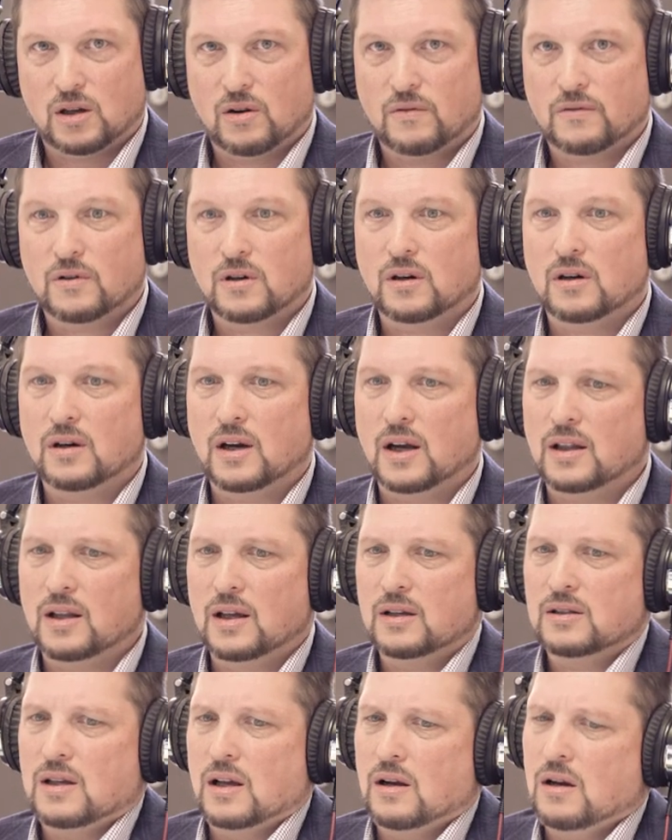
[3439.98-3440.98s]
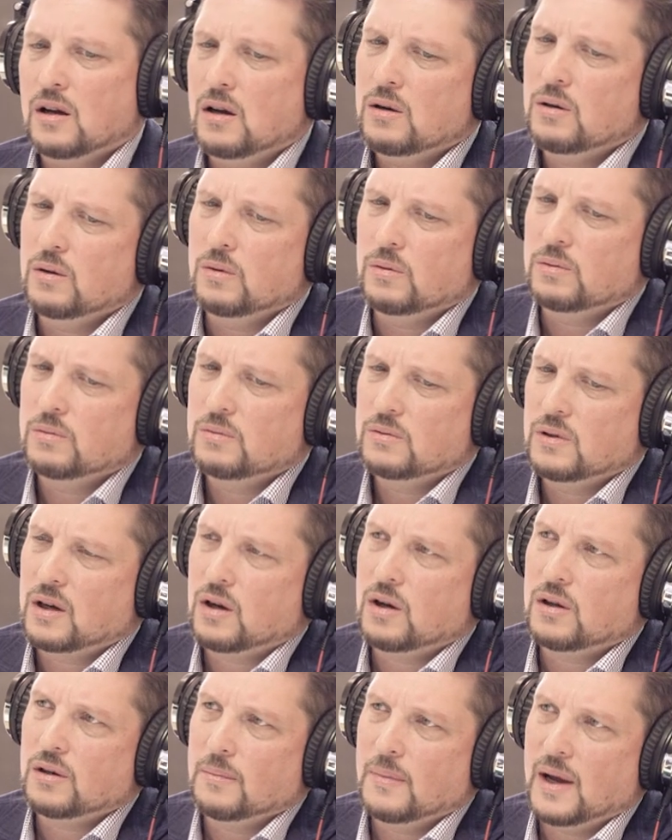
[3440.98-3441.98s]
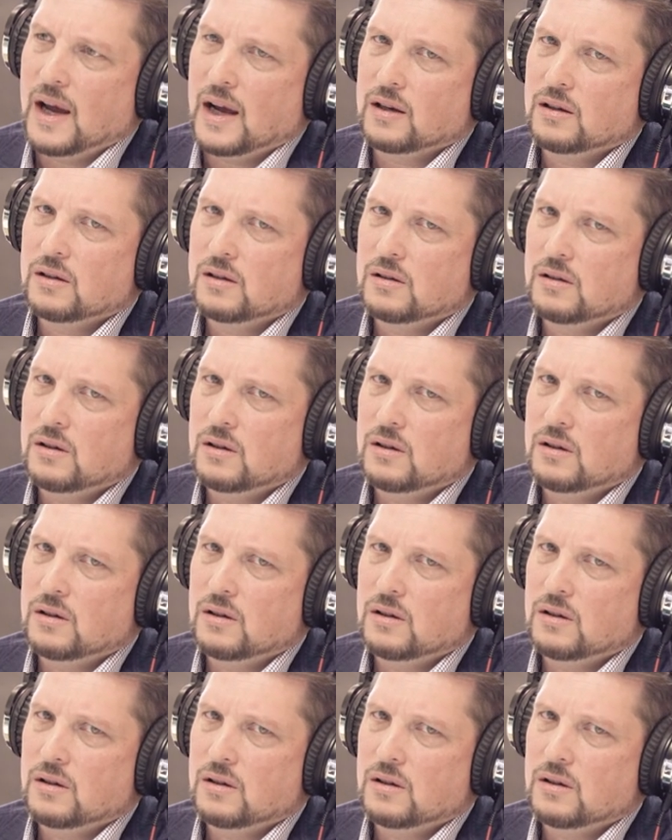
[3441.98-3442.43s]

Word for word: it over and they said, oh, they called him back